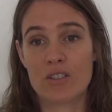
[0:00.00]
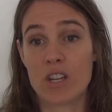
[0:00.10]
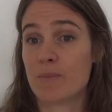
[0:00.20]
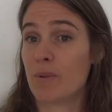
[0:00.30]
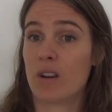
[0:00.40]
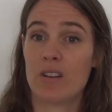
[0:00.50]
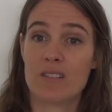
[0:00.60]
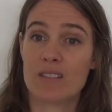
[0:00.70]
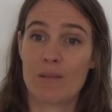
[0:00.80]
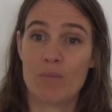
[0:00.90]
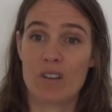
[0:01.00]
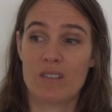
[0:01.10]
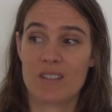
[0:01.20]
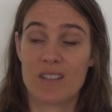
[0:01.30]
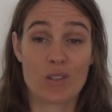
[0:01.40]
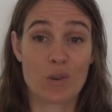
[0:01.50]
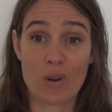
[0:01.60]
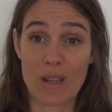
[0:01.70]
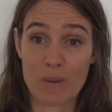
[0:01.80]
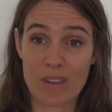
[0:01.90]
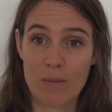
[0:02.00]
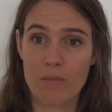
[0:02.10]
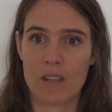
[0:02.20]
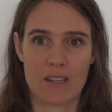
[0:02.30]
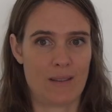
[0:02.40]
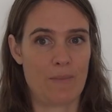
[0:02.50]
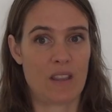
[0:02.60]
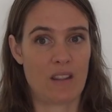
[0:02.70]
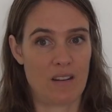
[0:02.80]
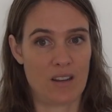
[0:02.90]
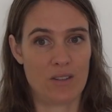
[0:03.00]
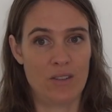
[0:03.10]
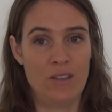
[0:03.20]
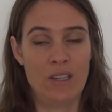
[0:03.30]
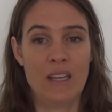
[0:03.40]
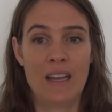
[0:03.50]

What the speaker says: Just because someone has disagreed with him. That's something that I do.